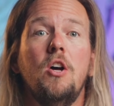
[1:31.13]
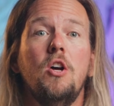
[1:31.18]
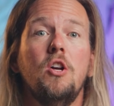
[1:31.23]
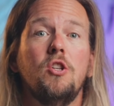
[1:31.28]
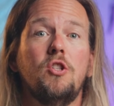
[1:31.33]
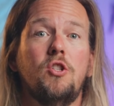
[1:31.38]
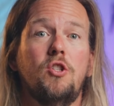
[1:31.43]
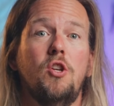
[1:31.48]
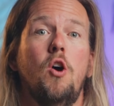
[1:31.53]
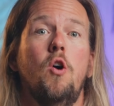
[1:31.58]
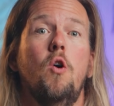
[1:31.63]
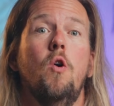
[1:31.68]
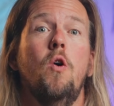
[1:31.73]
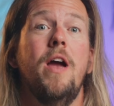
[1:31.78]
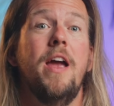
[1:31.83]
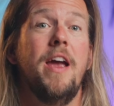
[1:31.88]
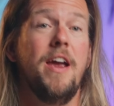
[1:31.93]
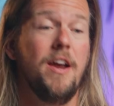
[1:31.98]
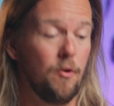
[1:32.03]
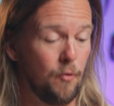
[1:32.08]
So
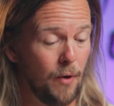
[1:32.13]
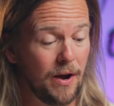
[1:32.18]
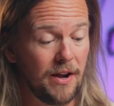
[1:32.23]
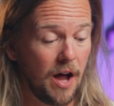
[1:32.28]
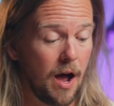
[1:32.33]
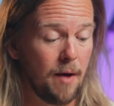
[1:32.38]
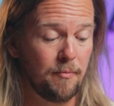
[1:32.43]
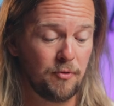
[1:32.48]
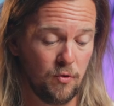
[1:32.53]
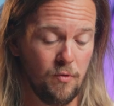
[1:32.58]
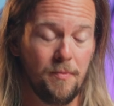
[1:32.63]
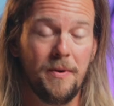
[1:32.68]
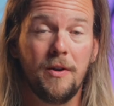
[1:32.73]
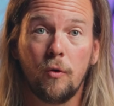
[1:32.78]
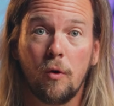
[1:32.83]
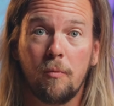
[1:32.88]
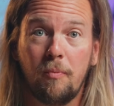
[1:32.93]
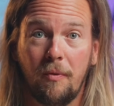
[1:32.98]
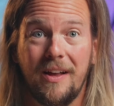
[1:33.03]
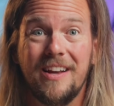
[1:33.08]
a great option would be to
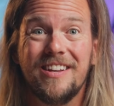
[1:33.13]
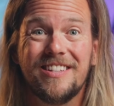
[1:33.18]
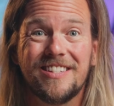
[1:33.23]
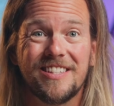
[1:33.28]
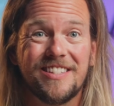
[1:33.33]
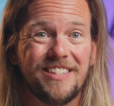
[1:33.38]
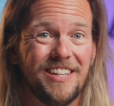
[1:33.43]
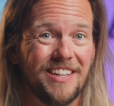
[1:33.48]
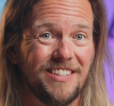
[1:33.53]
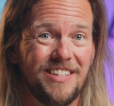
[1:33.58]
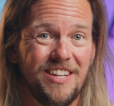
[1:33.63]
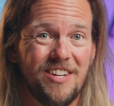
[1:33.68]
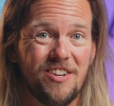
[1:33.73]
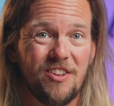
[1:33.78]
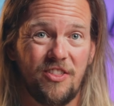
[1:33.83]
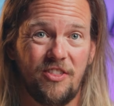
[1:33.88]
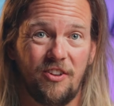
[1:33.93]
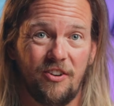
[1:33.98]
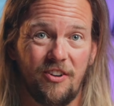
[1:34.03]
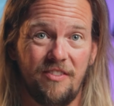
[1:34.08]
replace the
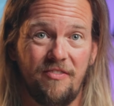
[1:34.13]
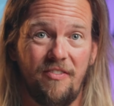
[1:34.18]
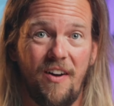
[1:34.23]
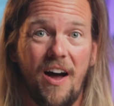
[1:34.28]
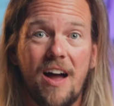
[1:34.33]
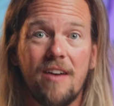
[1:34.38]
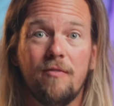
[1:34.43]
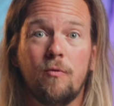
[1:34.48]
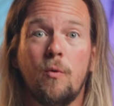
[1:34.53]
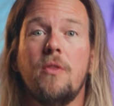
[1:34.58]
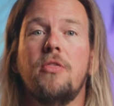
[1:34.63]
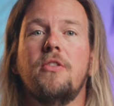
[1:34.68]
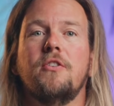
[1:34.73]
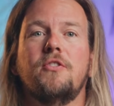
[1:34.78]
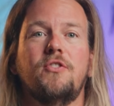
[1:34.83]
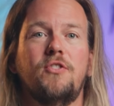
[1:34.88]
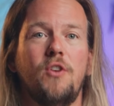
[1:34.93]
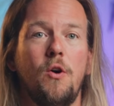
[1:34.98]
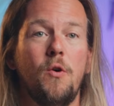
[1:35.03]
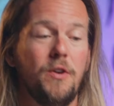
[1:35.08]
16-35 with the
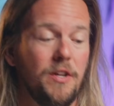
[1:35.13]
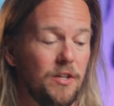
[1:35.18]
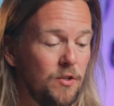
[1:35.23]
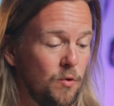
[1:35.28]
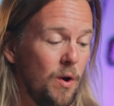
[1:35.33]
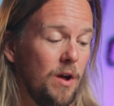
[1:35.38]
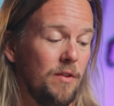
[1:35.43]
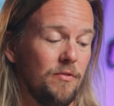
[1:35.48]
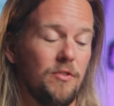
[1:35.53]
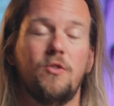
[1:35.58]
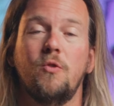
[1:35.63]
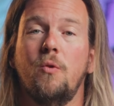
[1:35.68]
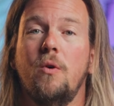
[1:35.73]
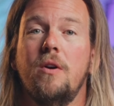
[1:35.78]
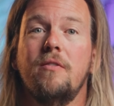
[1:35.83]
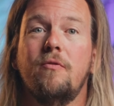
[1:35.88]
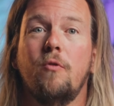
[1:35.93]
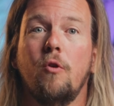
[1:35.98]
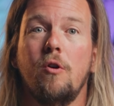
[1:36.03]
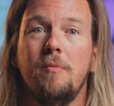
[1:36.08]
Sony
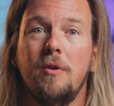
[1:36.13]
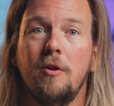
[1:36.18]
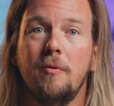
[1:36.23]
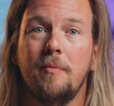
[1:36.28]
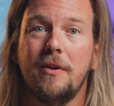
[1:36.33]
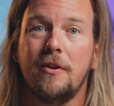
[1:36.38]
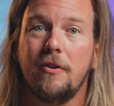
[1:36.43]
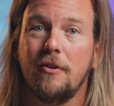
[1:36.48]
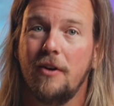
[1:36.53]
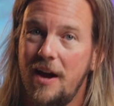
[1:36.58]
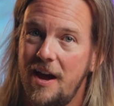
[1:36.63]
12-24mm